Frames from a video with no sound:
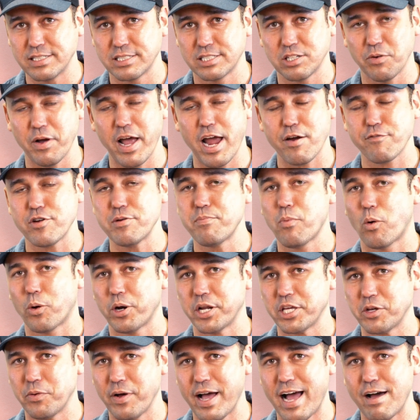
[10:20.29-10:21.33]
So every
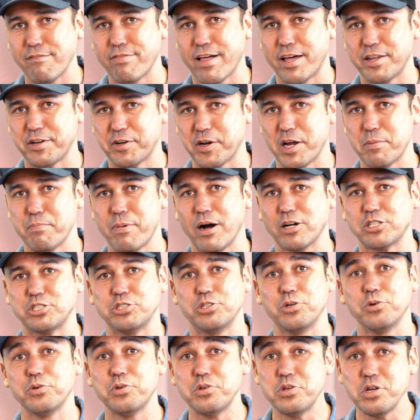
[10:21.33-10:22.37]
morning you'll have that in your inbox.
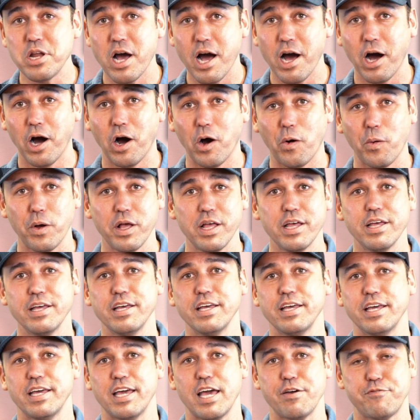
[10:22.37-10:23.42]
You'll know
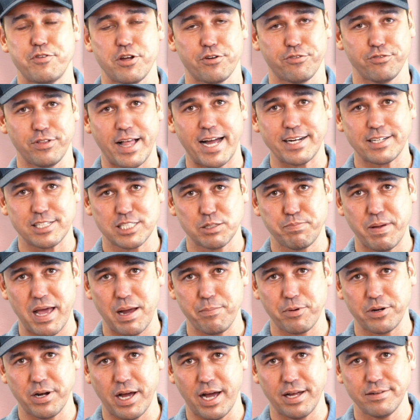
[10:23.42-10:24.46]
if you're flagged as spam
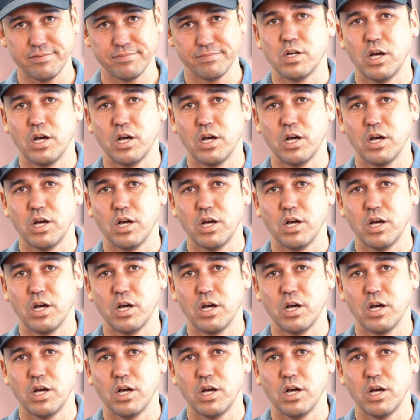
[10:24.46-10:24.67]
or not.